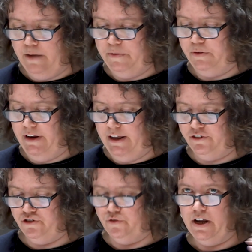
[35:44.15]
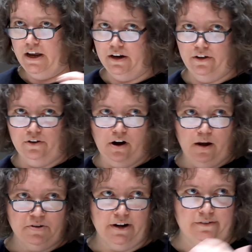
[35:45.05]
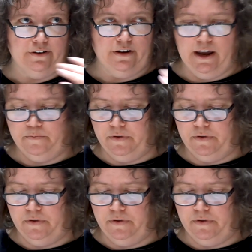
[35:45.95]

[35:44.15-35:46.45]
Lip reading: between history and other objects and